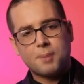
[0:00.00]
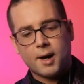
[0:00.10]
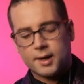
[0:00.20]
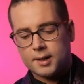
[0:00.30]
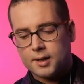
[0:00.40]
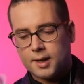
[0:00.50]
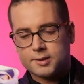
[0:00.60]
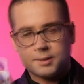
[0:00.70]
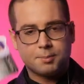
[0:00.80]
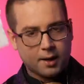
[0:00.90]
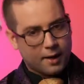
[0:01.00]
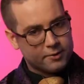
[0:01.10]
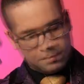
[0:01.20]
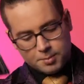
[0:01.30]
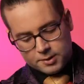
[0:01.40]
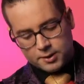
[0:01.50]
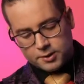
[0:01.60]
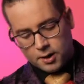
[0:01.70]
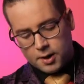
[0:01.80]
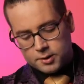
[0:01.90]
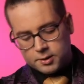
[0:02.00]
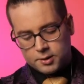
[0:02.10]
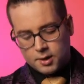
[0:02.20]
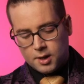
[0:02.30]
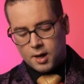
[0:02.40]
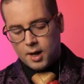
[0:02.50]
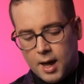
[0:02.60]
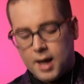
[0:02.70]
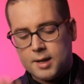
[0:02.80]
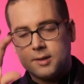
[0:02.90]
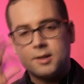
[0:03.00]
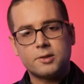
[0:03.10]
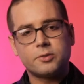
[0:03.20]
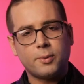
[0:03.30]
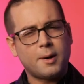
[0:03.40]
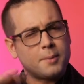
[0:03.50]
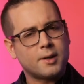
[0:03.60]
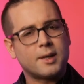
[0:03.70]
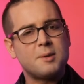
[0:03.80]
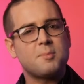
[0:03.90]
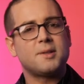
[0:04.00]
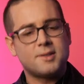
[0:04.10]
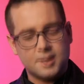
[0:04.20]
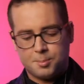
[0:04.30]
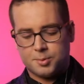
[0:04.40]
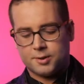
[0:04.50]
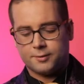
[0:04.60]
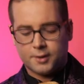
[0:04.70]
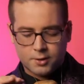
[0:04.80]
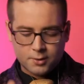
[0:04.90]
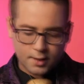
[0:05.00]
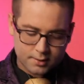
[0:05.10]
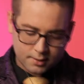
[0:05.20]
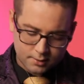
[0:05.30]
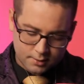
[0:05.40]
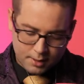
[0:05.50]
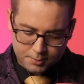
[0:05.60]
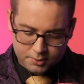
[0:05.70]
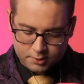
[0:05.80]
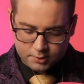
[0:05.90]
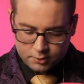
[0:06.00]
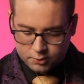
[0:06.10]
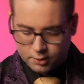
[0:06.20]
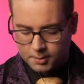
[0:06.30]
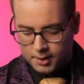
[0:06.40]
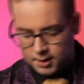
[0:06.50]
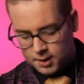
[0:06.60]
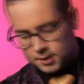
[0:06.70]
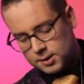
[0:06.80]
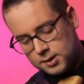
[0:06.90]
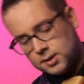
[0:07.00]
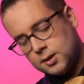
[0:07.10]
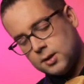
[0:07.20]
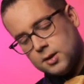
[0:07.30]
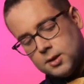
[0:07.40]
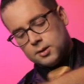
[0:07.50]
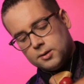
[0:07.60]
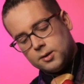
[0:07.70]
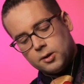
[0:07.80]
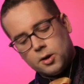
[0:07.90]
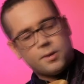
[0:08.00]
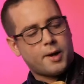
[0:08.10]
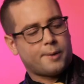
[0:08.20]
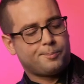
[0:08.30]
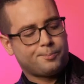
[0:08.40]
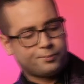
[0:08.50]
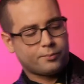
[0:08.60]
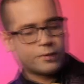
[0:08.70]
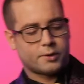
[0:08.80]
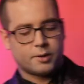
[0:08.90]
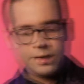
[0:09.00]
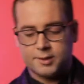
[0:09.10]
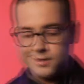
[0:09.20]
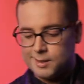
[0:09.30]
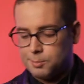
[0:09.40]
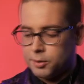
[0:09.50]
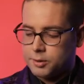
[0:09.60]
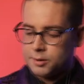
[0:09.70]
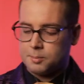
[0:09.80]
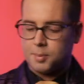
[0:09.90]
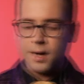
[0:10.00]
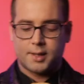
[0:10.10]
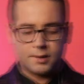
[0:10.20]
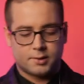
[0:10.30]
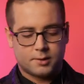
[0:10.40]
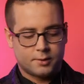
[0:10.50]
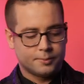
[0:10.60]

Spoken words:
pocket, except I have some business cards, and this is where I'm gonna keep my tips. If I do get tips during my gigs, they'll go in there. It's a nice zippered pocket.